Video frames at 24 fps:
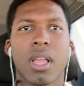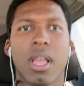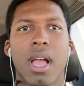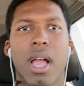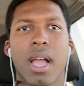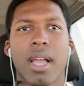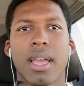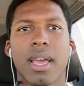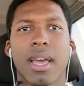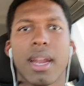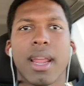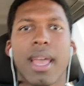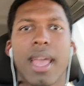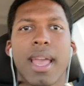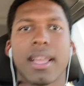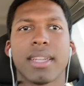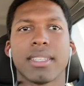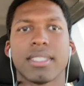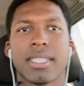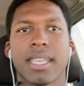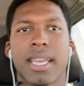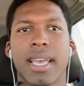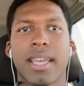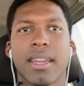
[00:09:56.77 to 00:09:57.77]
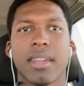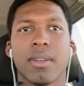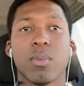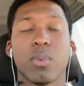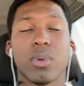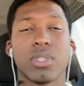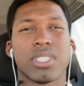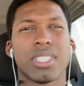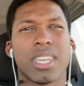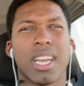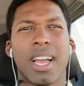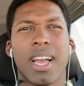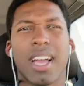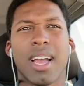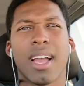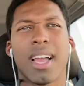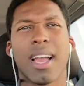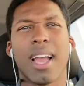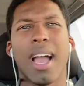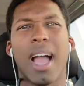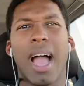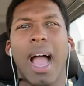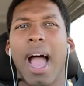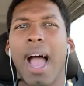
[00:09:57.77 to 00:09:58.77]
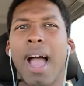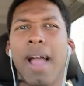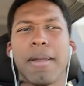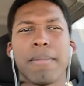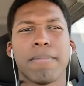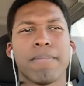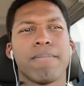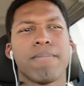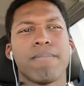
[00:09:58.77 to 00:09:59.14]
I got an antenna which I